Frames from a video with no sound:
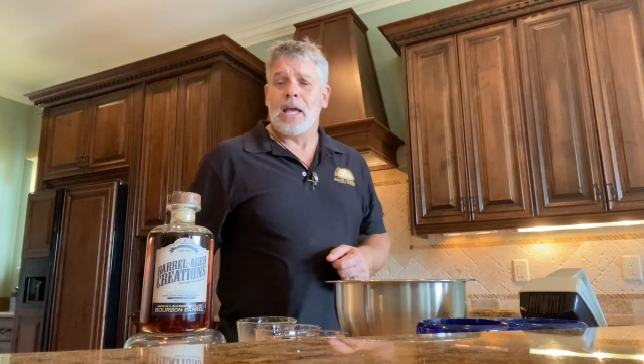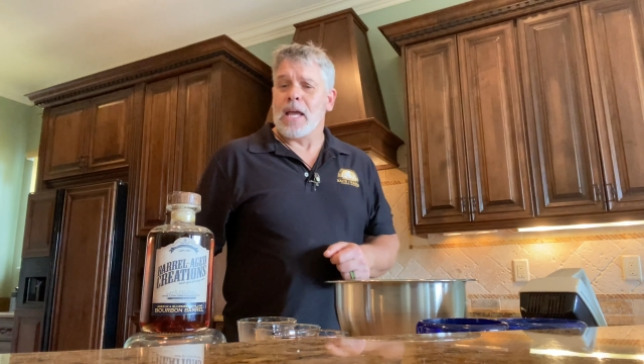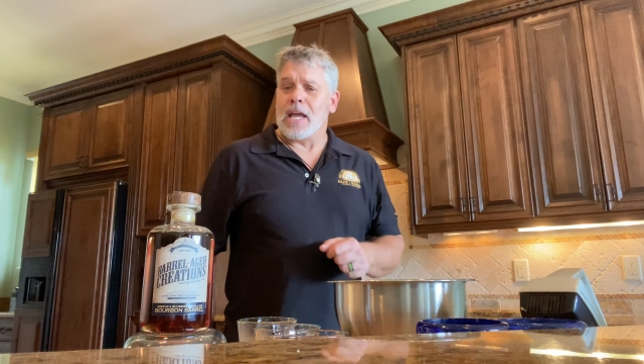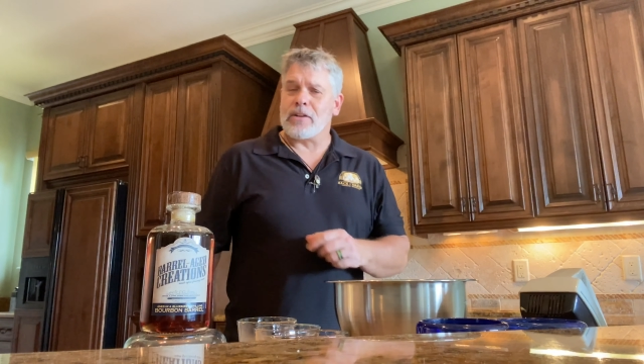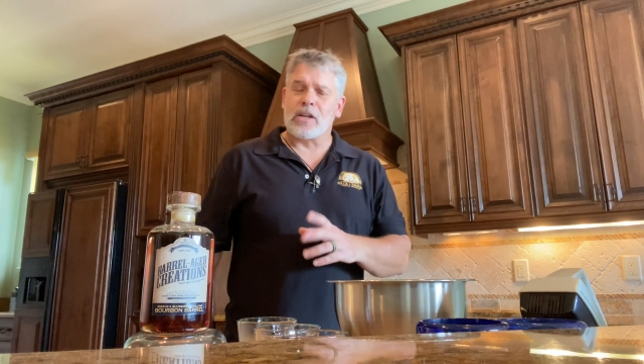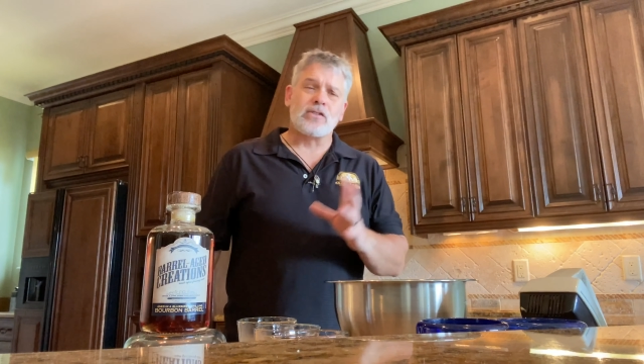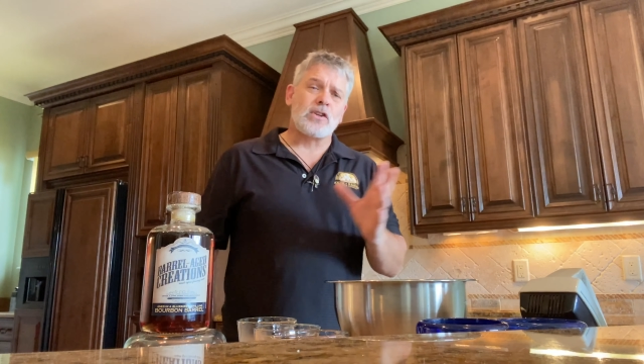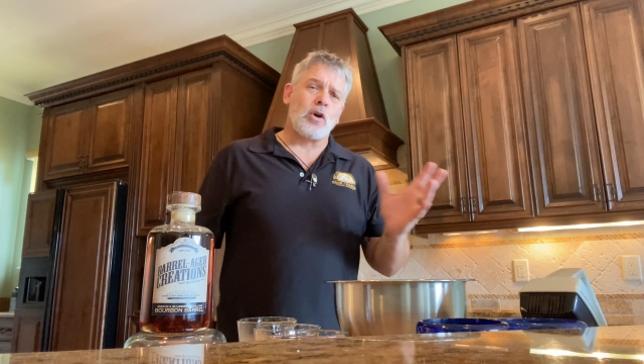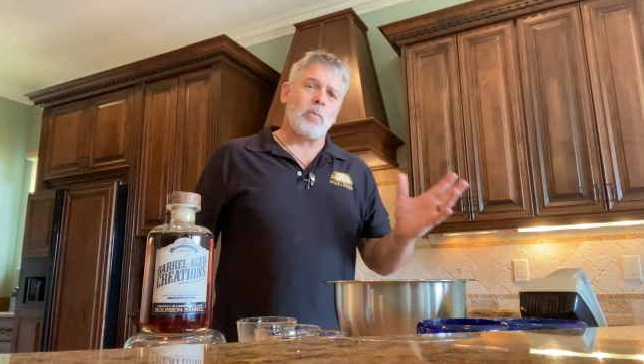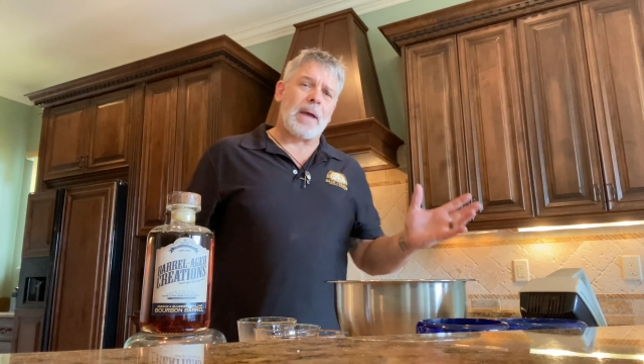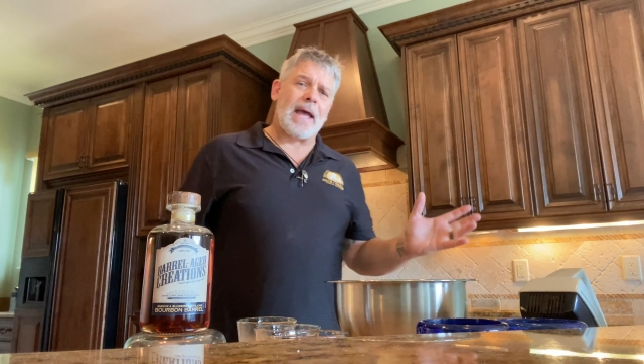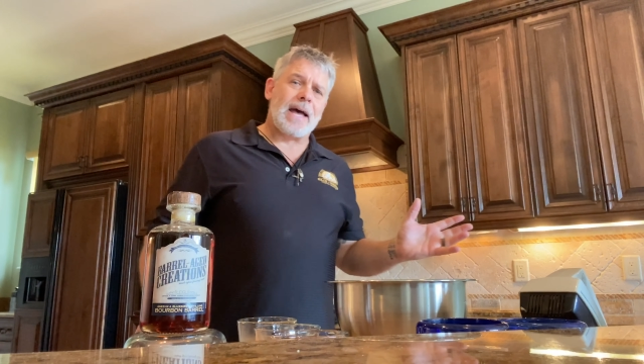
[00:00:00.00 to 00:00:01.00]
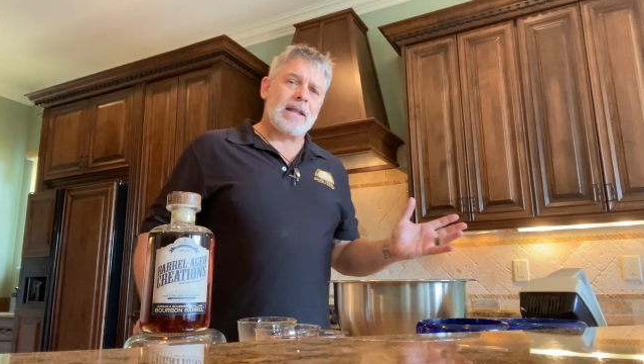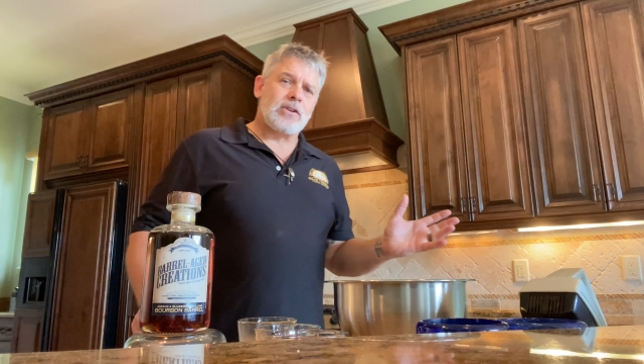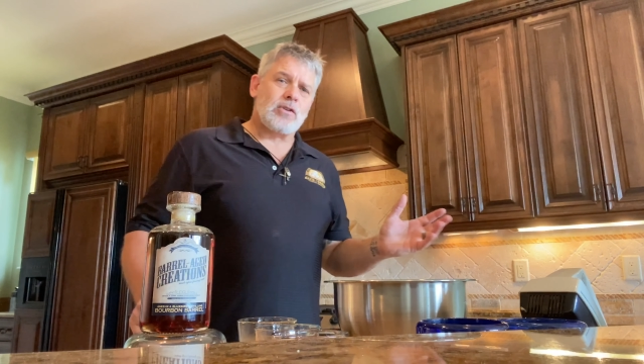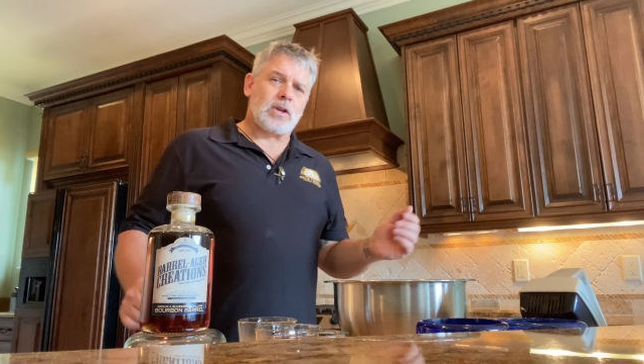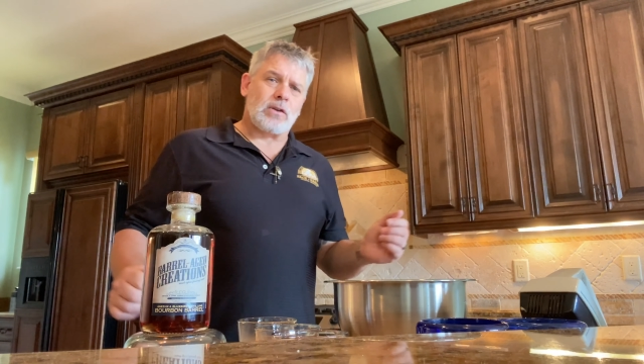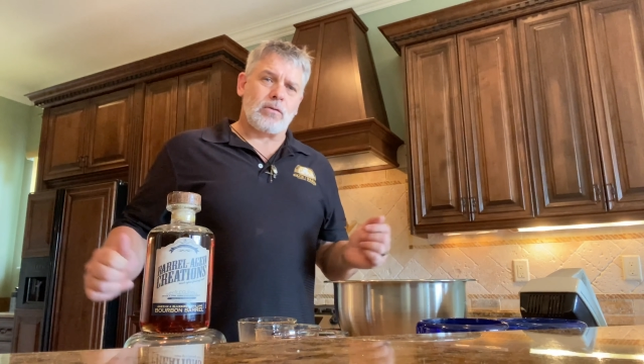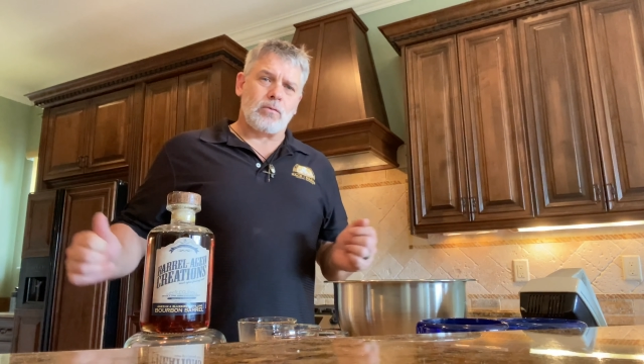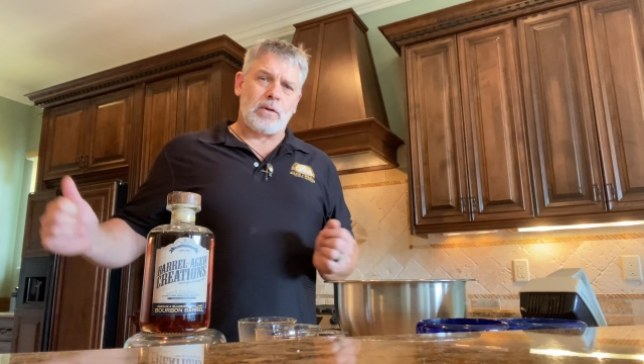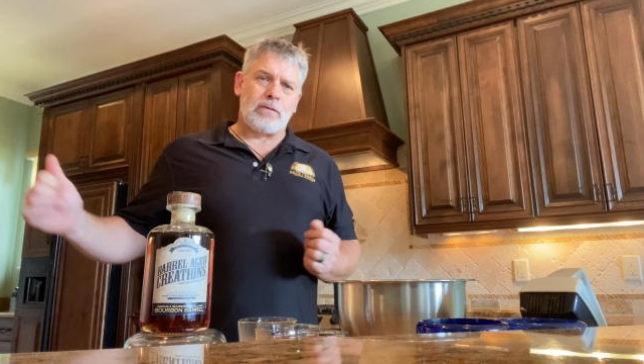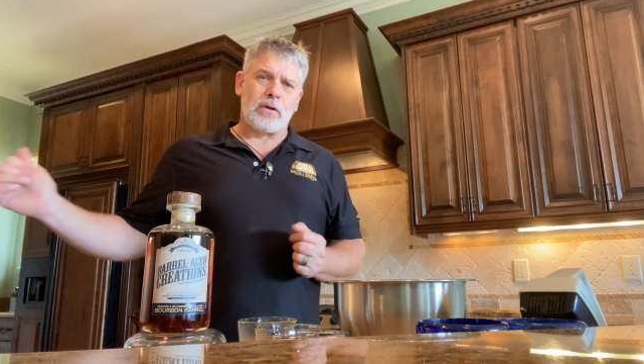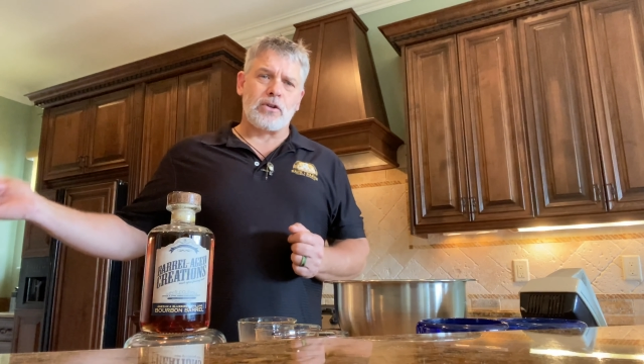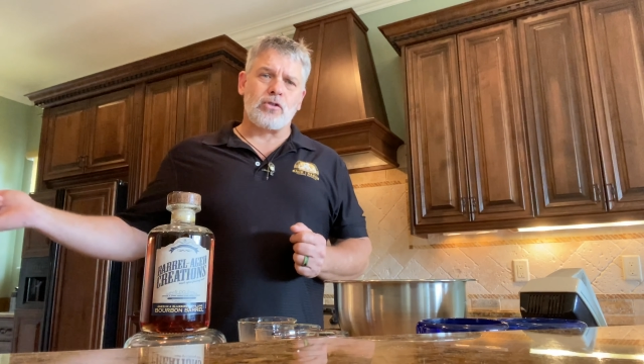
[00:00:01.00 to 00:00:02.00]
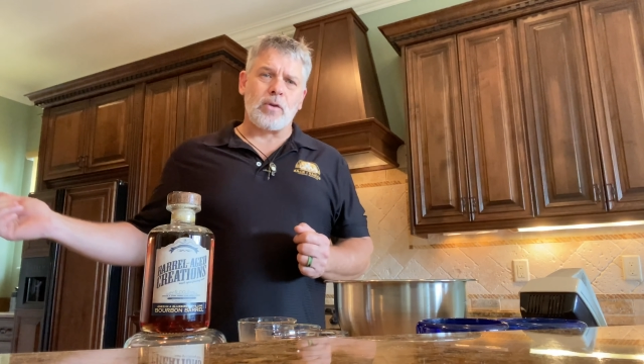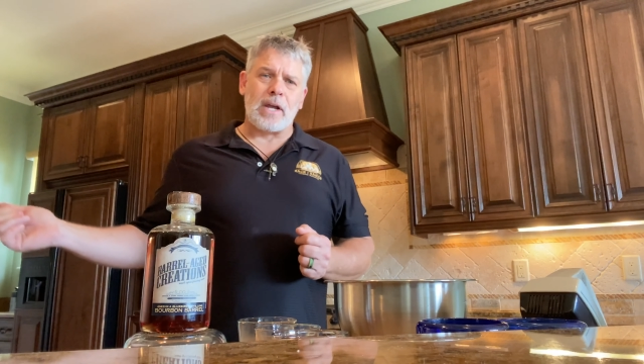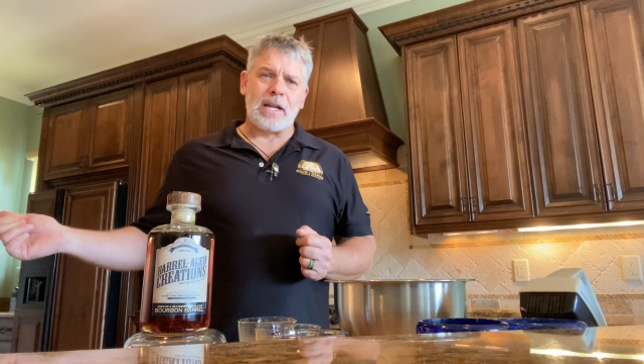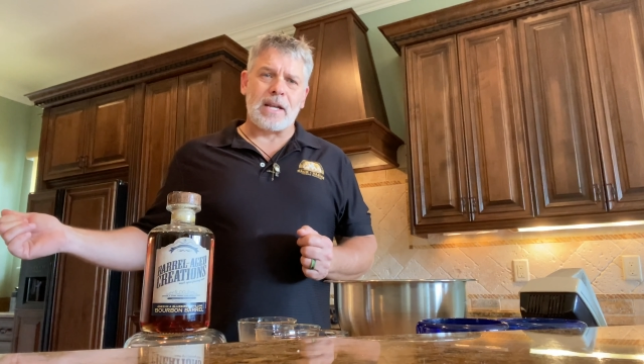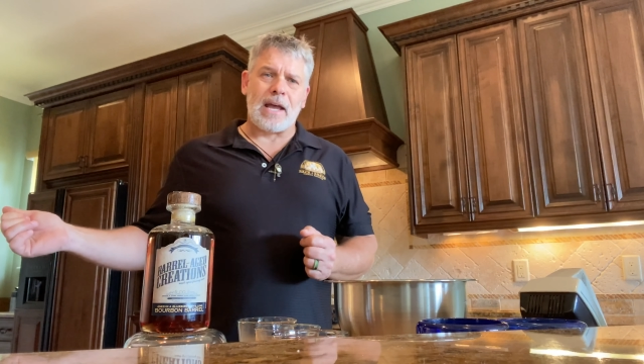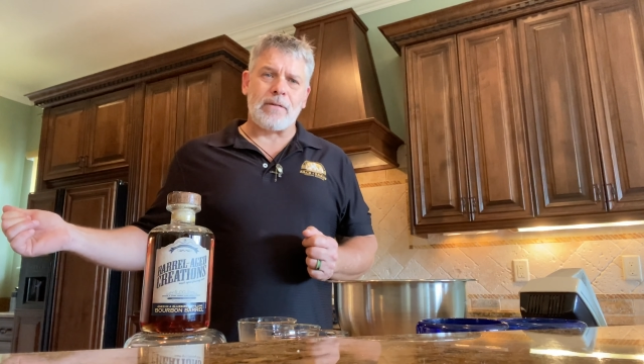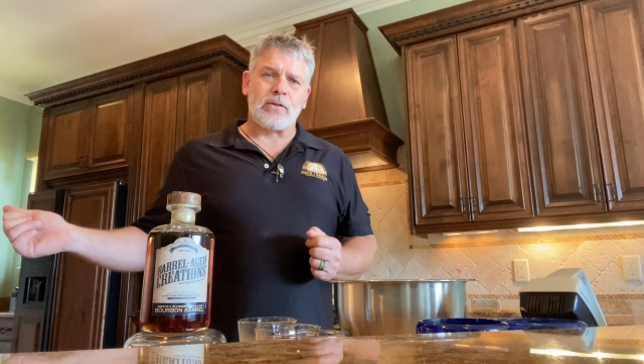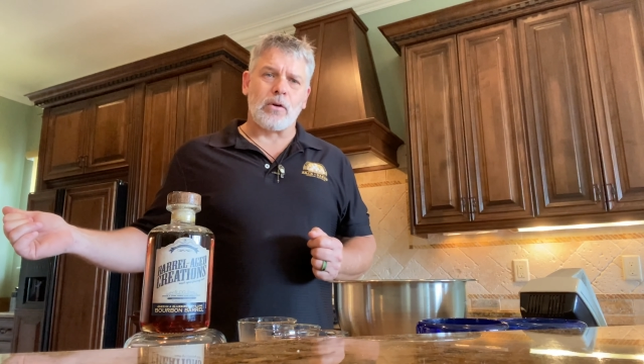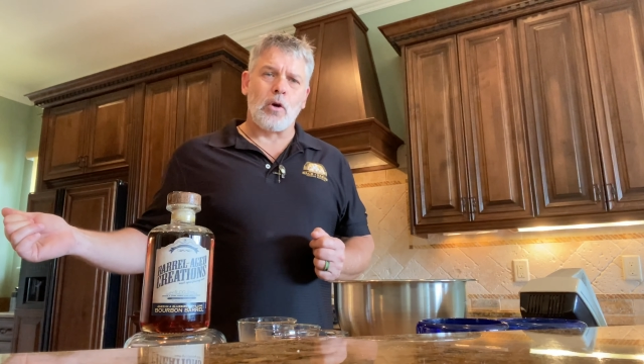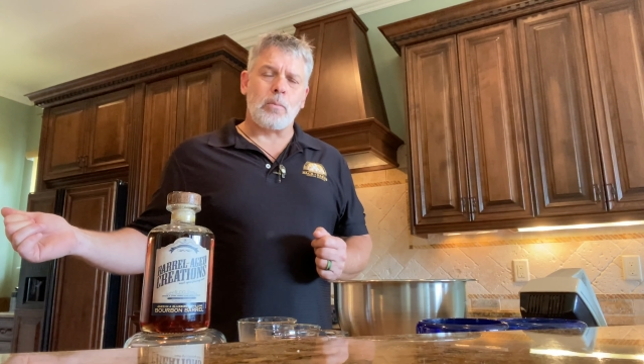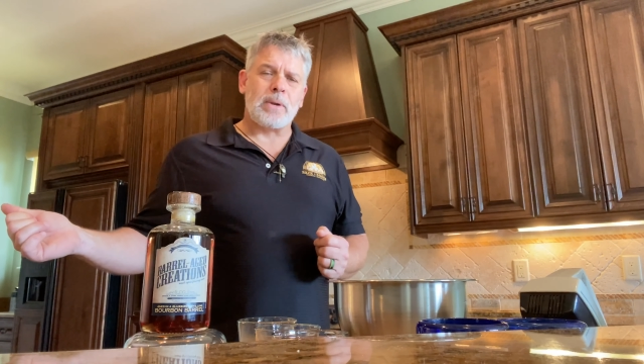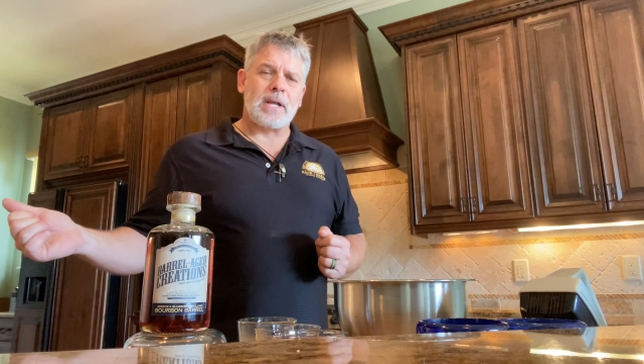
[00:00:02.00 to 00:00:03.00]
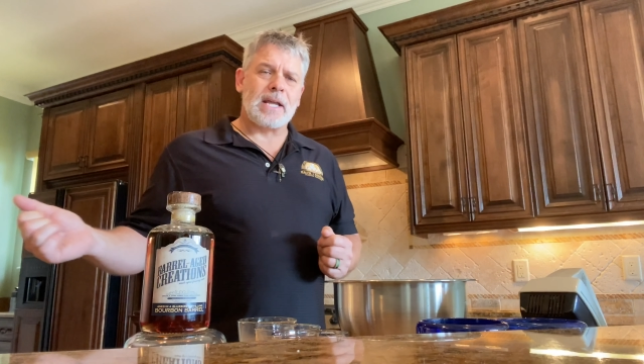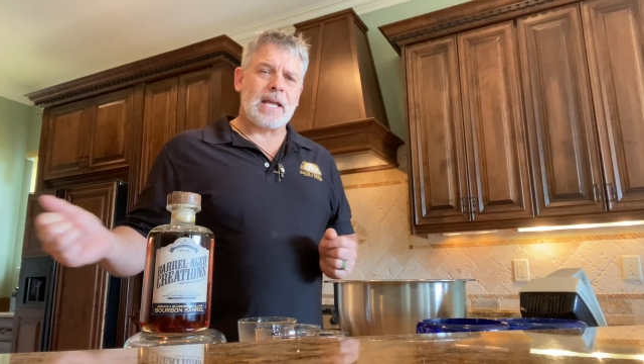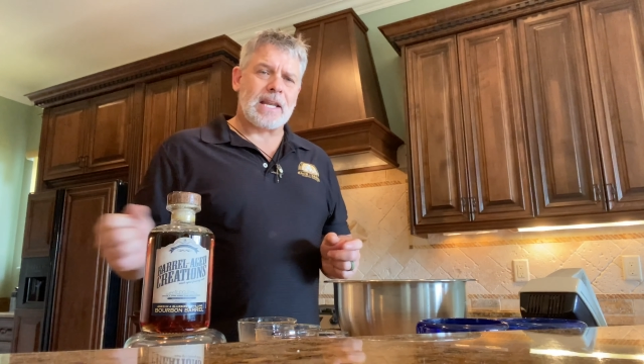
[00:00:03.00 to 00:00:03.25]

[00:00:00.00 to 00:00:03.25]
It doesn't go bad. You can refrigerate it after opening,